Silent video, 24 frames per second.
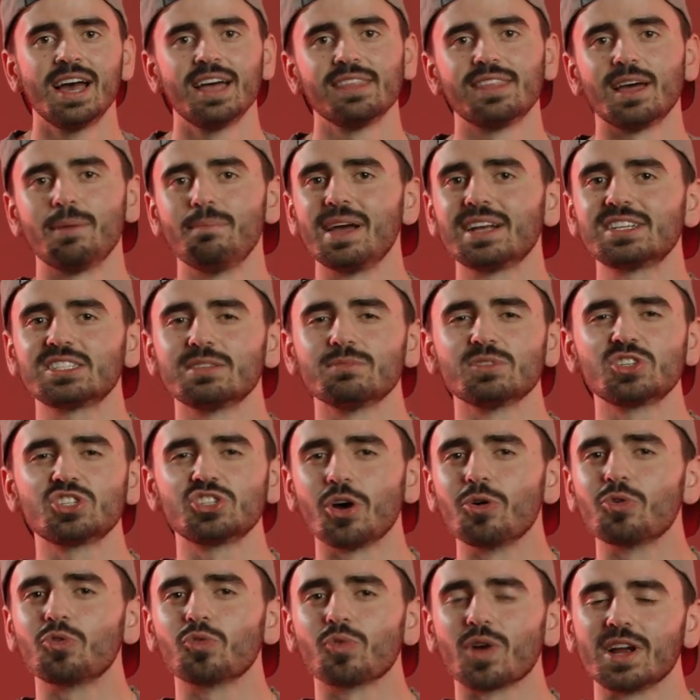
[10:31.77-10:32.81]
that makes them
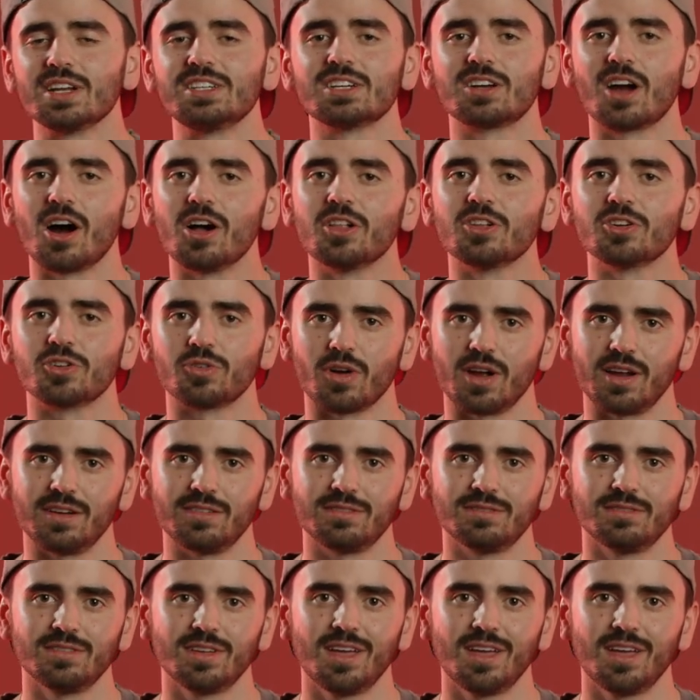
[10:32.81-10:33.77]
so great to color grade.